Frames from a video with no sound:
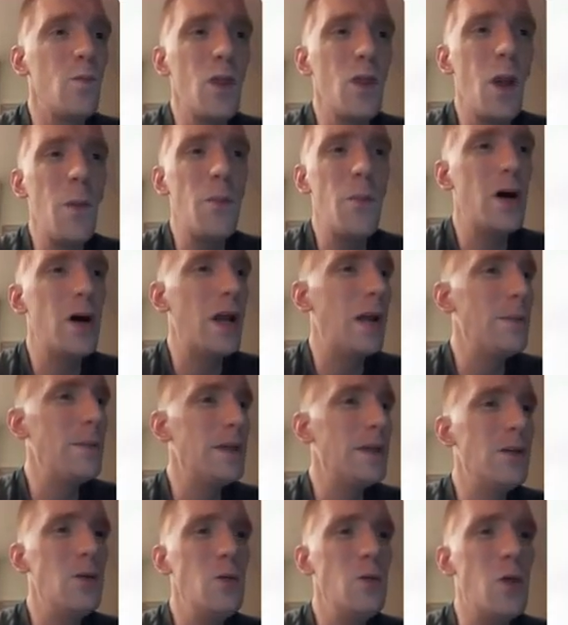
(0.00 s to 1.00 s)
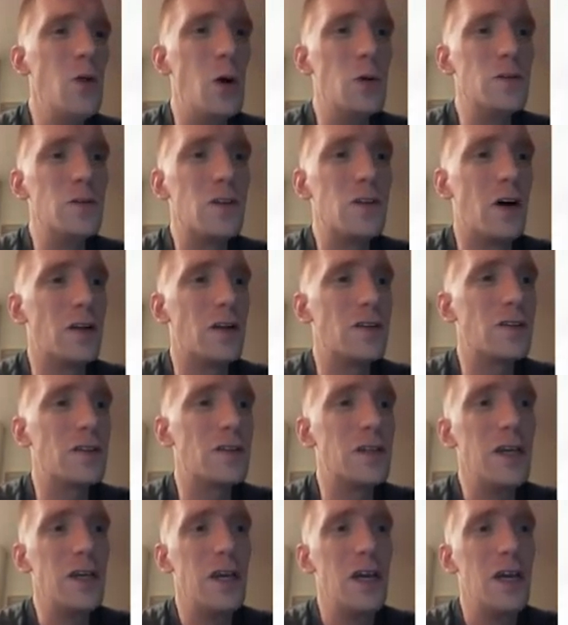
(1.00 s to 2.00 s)
But, I mean, who knows,
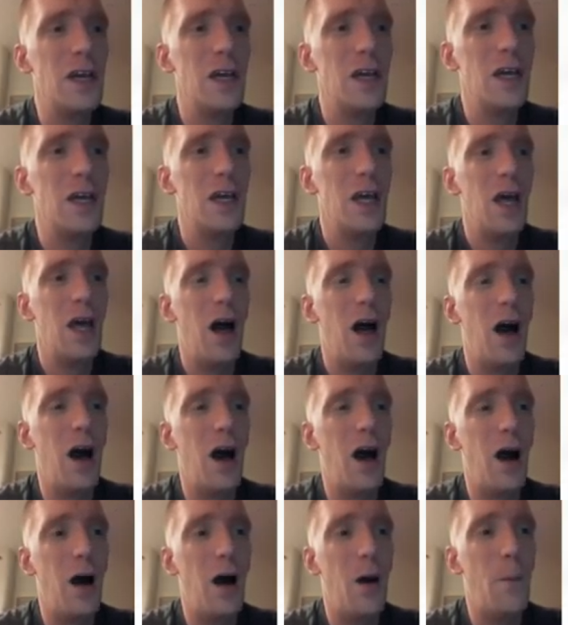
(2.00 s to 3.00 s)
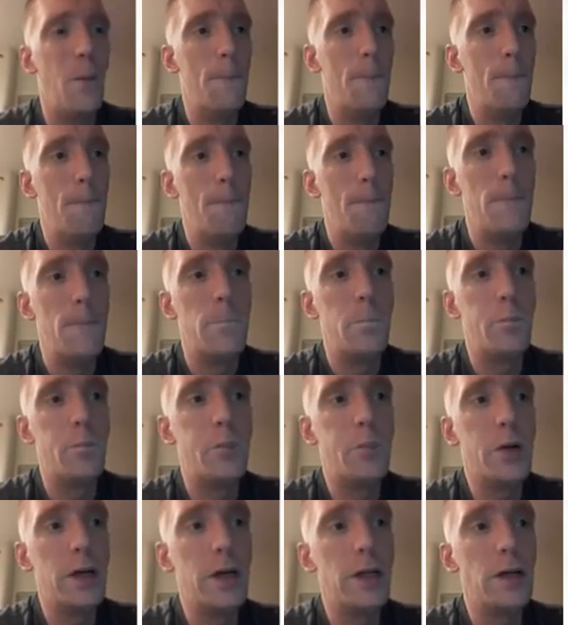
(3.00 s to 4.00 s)
honestly. But,
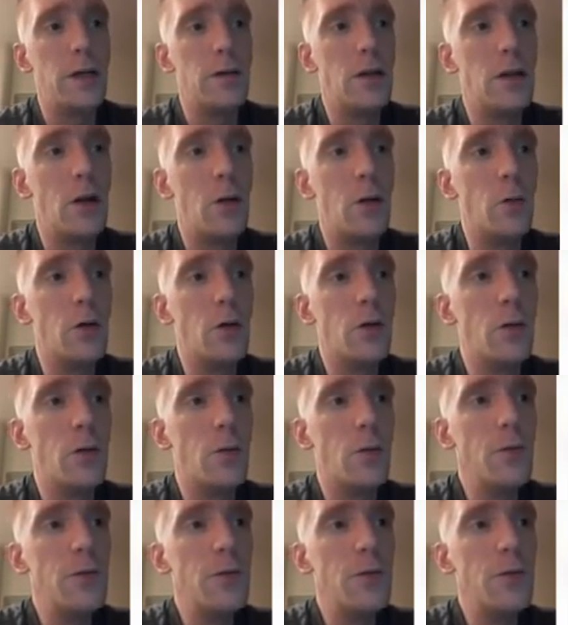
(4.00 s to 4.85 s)
you know, we'll